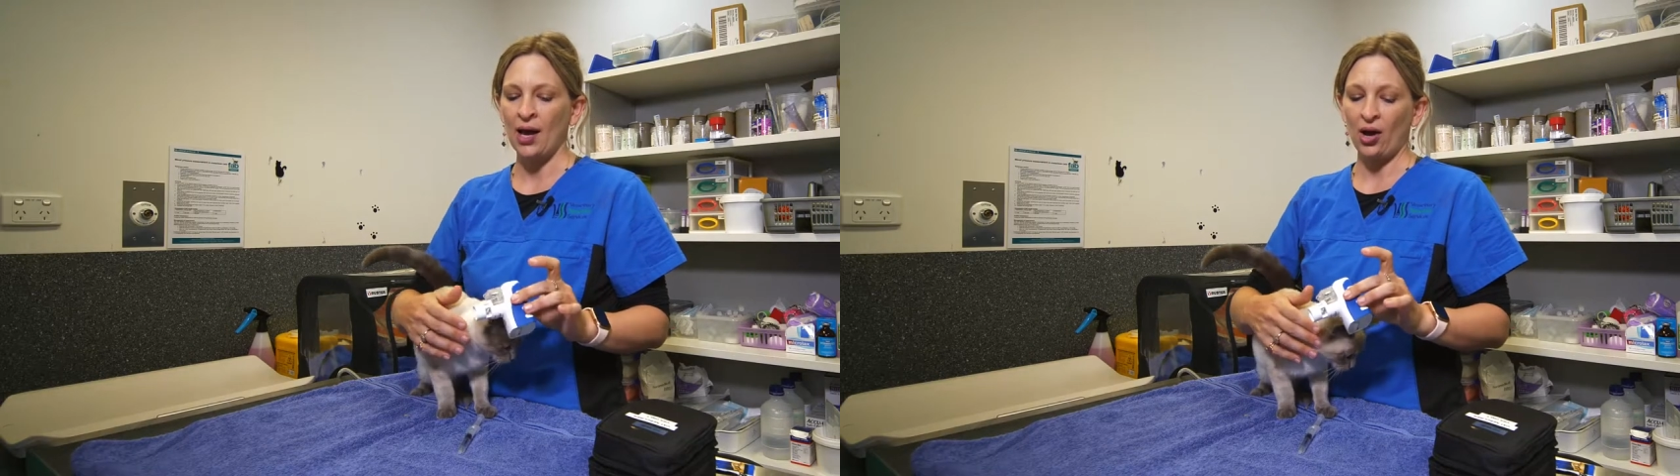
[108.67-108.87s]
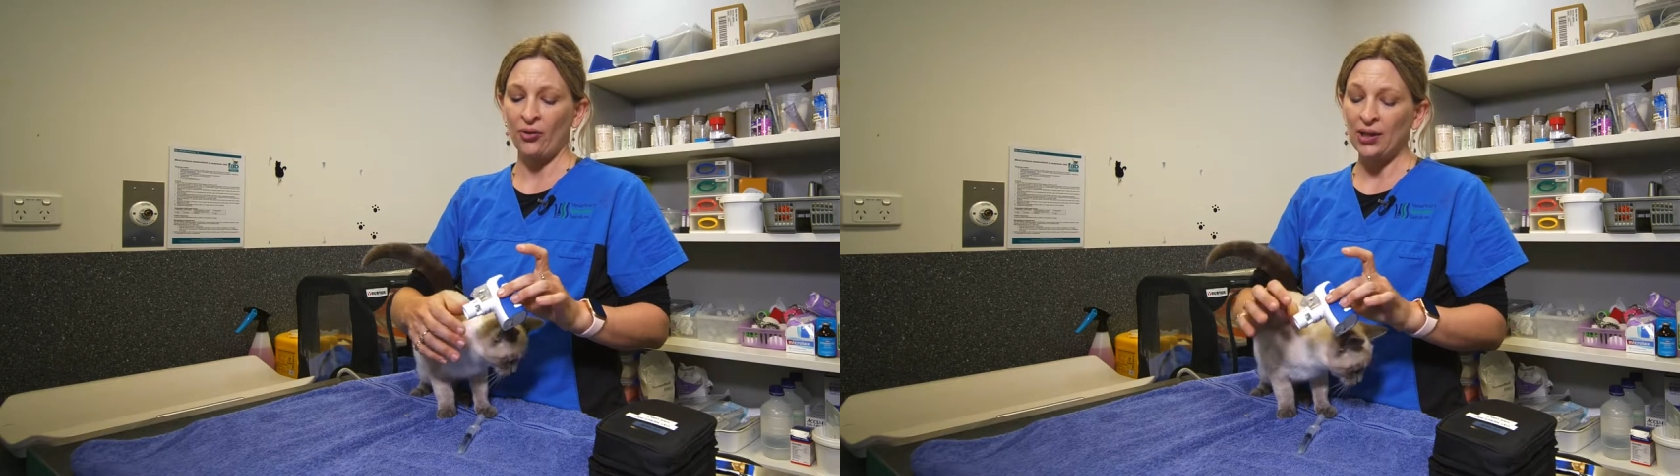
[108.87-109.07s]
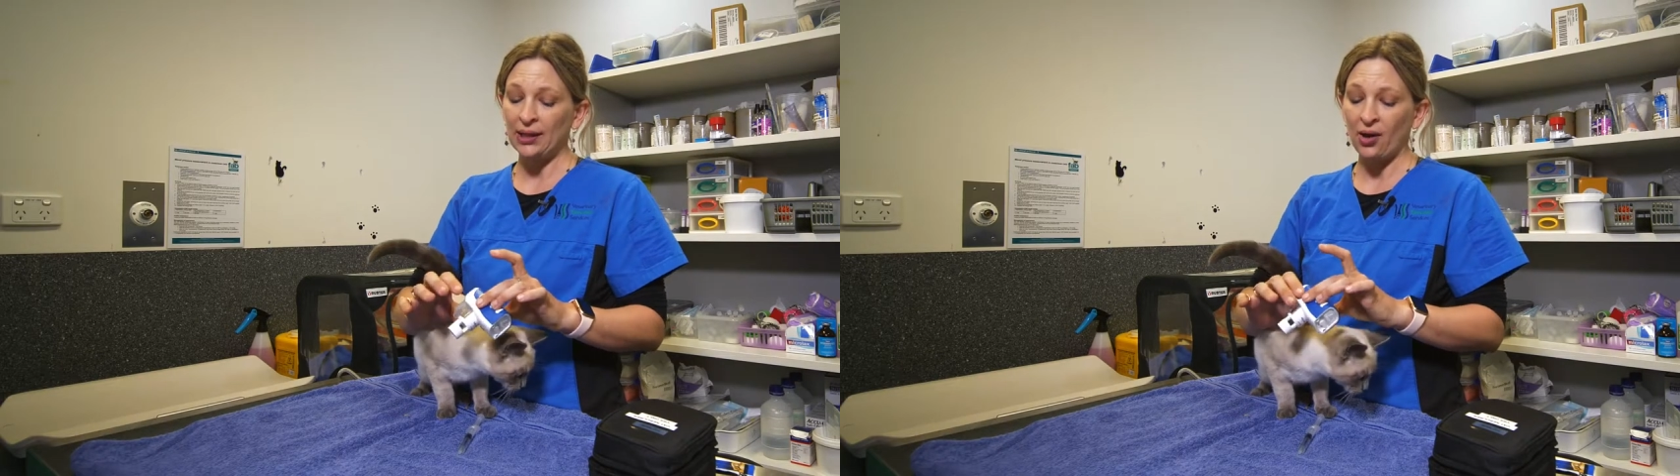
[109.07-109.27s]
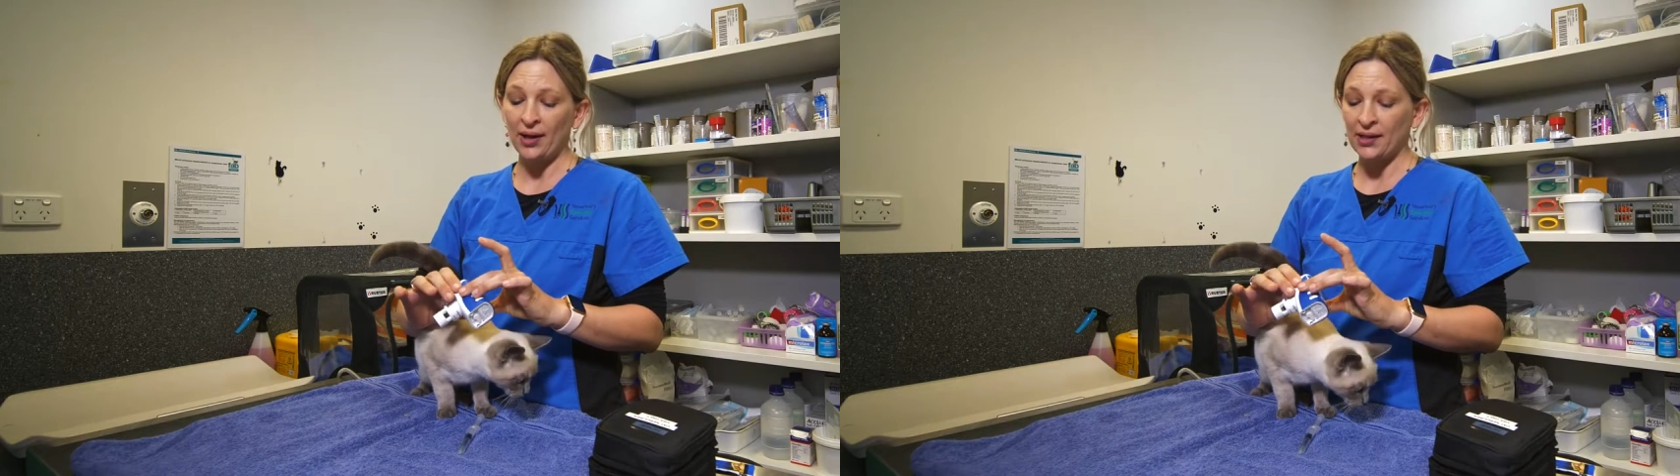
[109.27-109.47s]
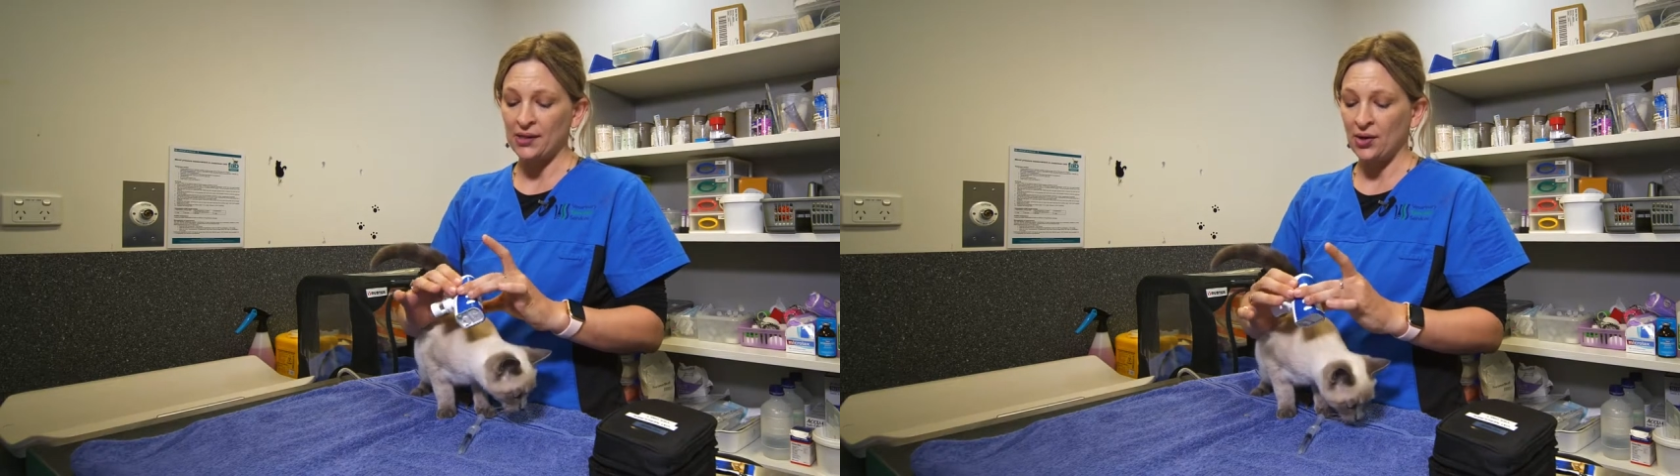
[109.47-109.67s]
I really like
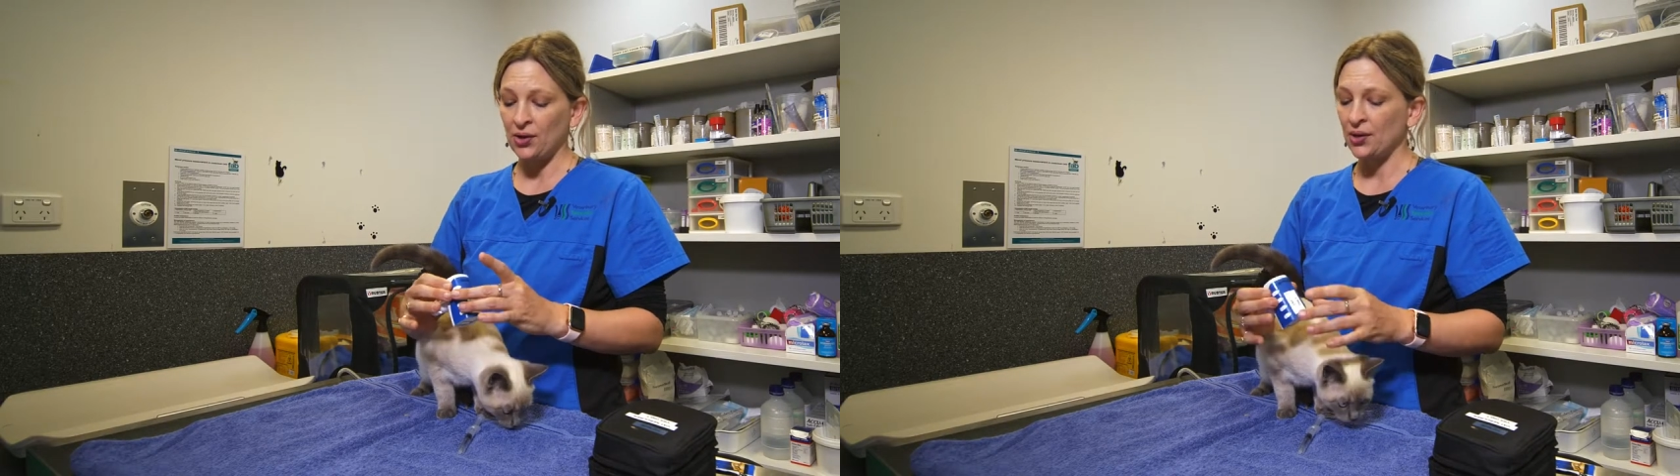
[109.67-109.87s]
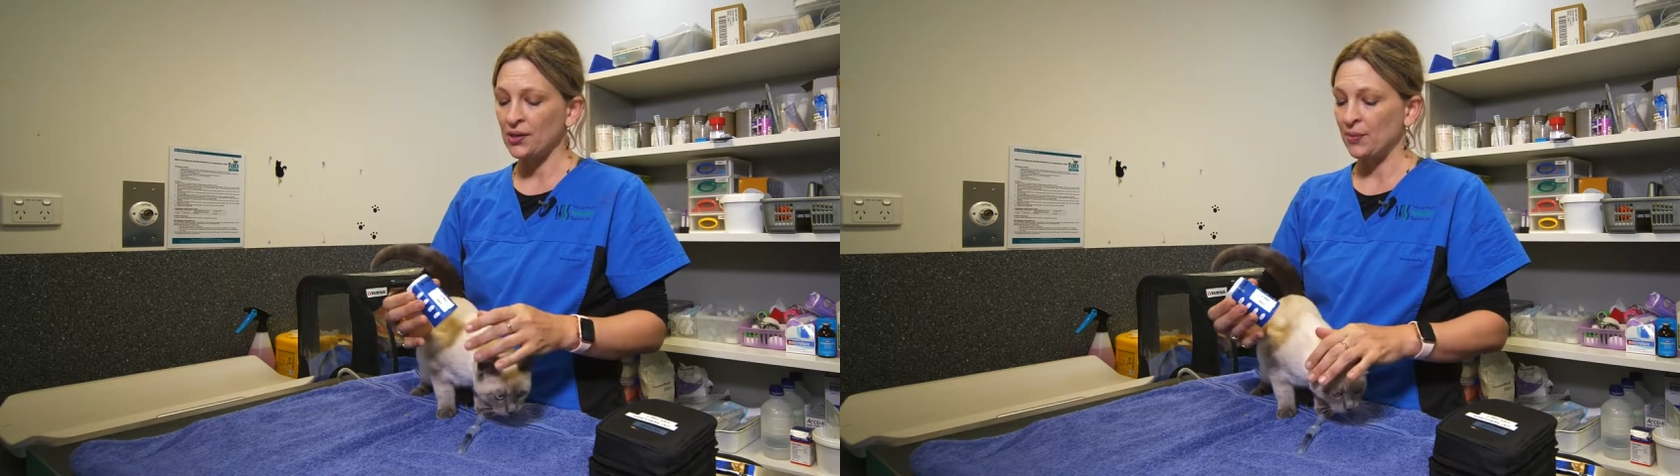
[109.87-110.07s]
these units